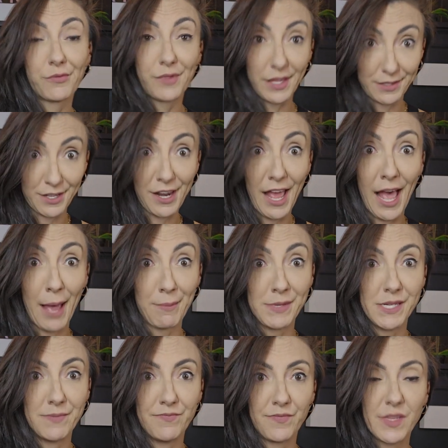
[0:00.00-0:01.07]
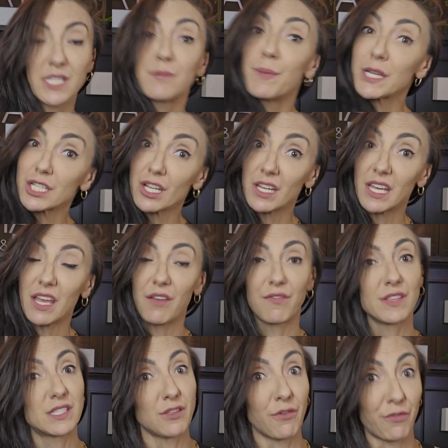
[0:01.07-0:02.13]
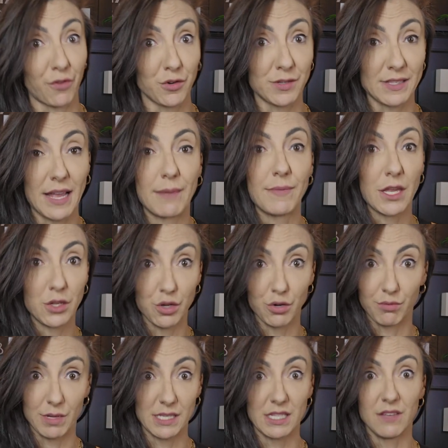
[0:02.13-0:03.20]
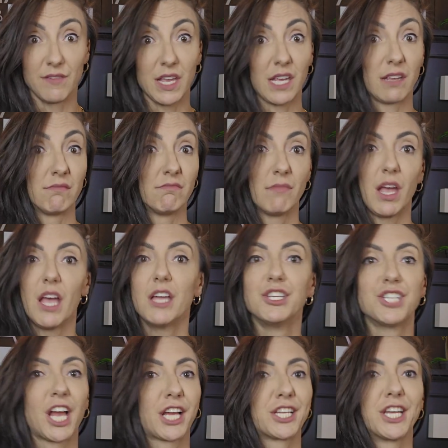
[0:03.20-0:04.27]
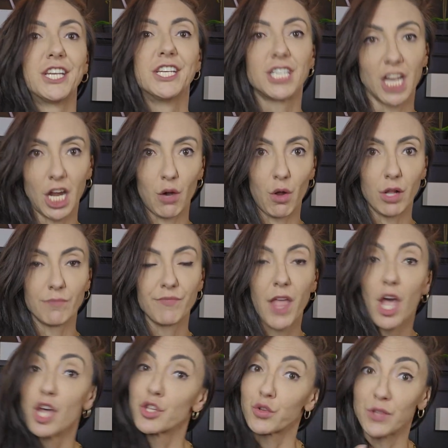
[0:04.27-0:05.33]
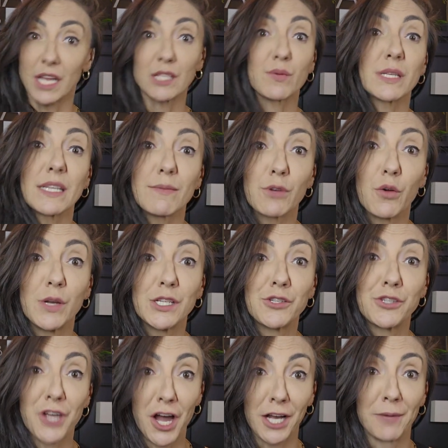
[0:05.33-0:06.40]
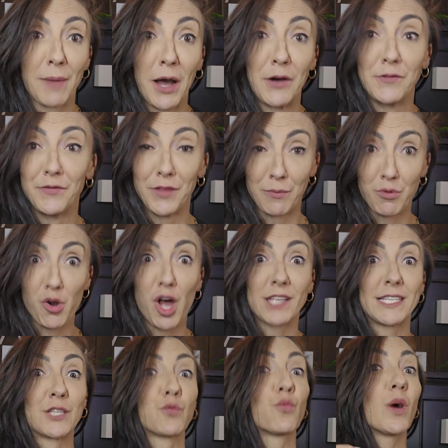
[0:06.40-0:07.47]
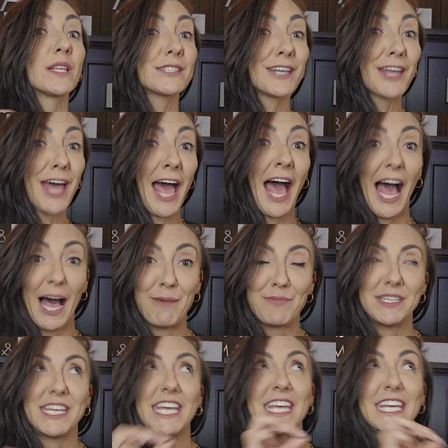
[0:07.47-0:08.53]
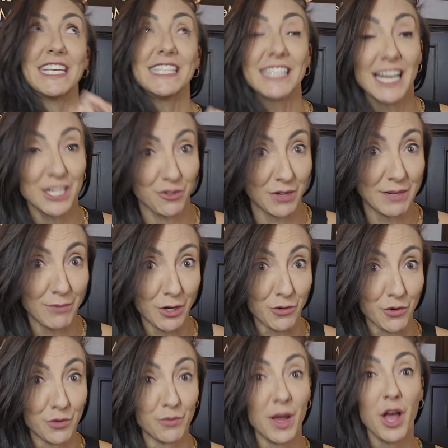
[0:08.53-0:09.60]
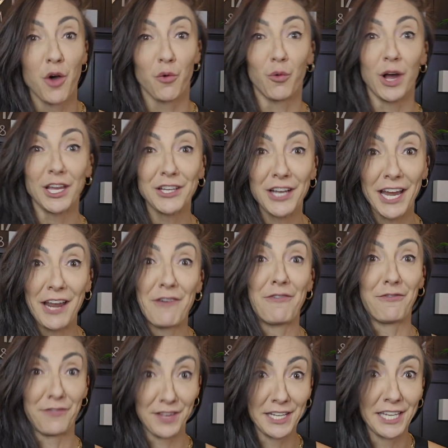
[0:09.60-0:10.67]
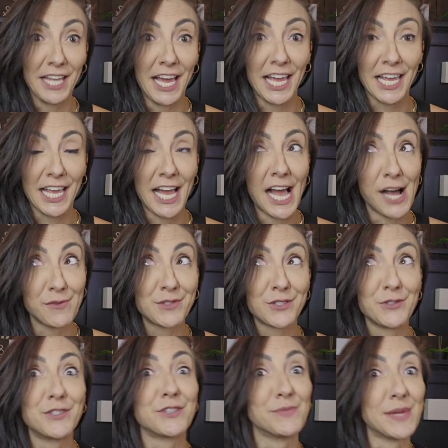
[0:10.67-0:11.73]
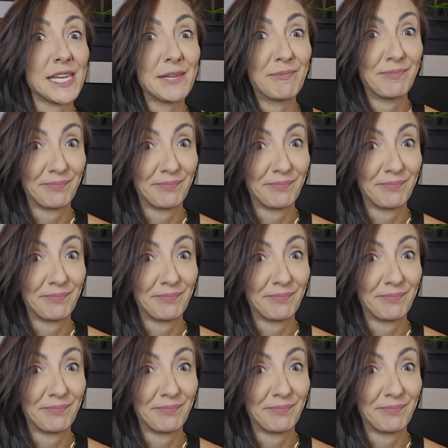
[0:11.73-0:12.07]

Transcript: that's gonna happen, especially if it's the first time that you're receiving injection in general. So that's what I'm going to talk about, the process, what's gonna happen in that treatment room, what you're gonna feel like, how it's going to be.